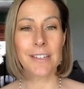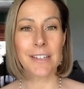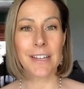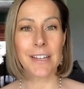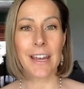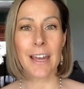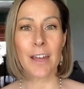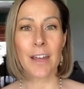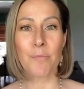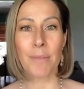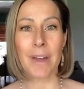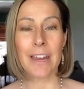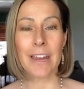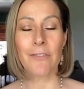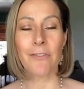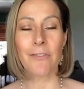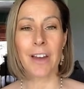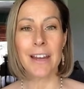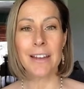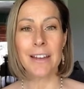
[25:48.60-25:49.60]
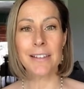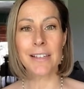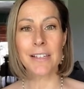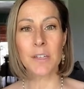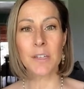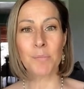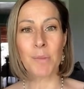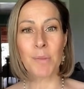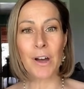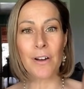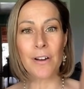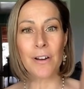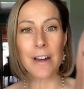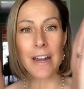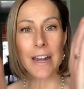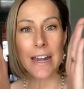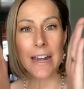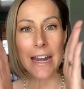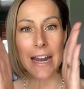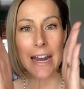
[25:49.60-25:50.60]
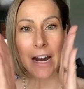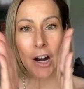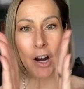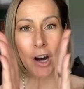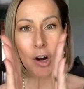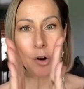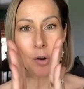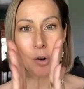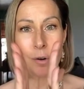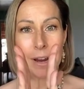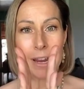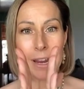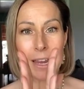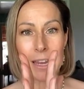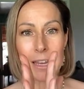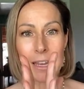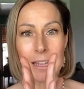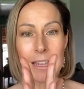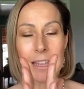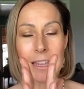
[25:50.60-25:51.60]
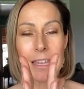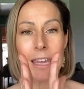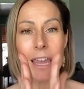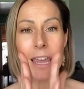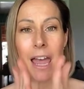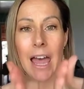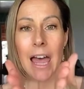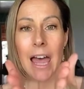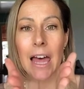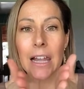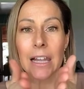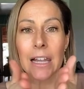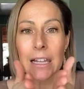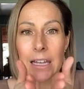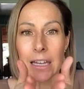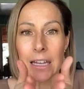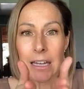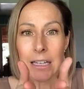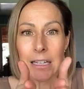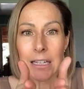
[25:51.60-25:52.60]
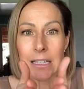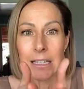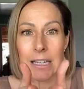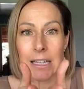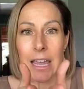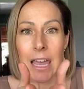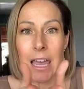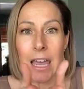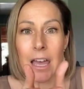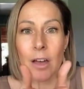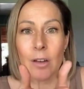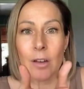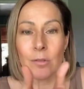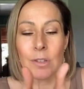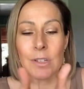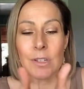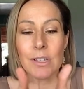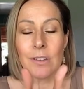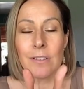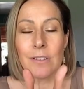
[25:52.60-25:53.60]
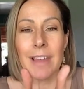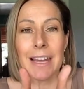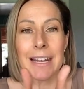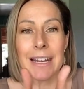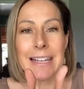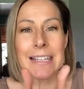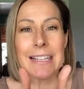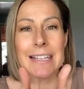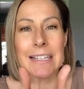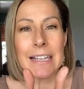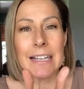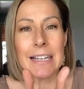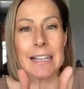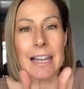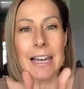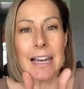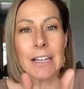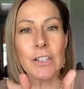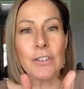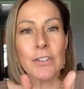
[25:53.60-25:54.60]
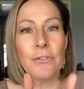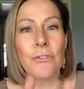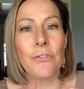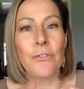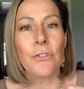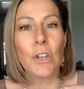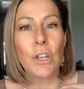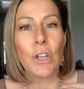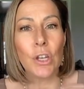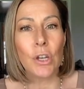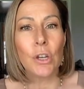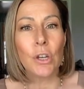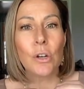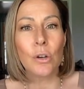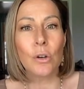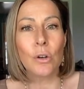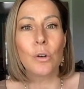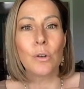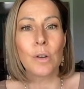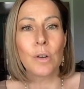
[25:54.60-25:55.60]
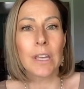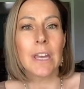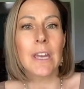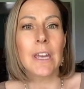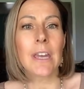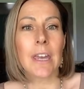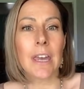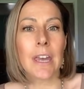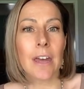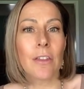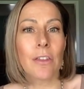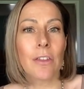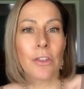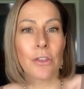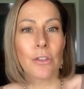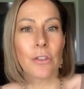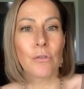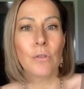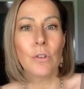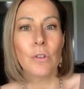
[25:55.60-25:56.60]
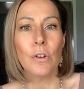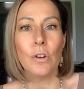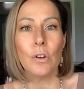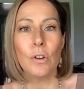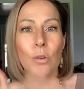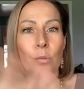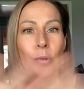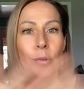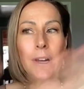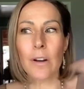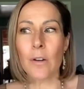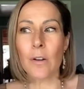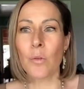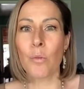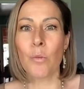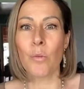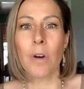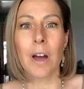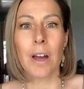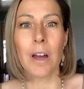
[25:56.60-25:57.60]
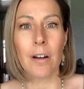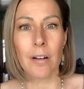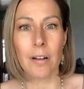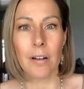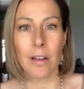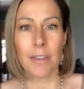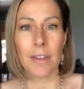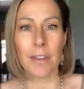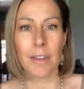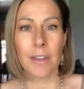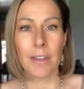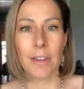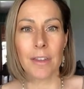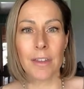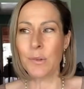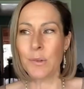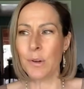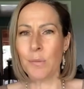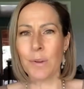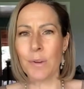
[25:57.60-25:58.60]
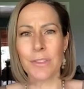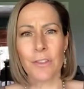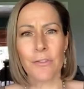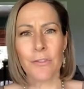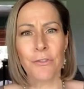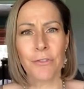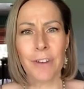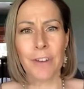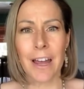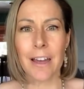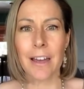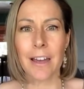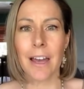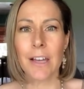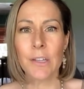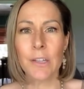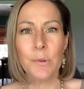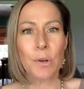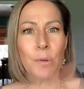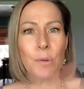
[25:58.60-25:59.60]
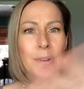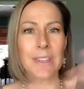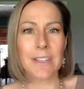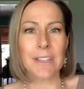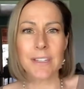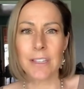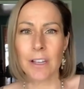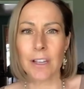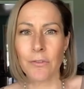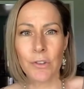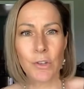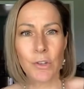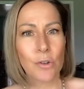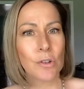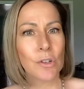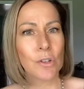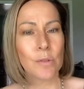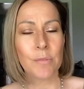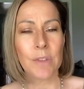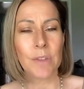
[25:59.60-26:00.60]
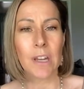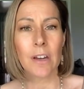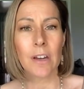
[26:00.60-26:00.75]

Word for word: Dan, My advice is about narrowing the alley down so that a select few can get through. We don't want all the guys. We don't want the frat guys. We don't want no, the I, am not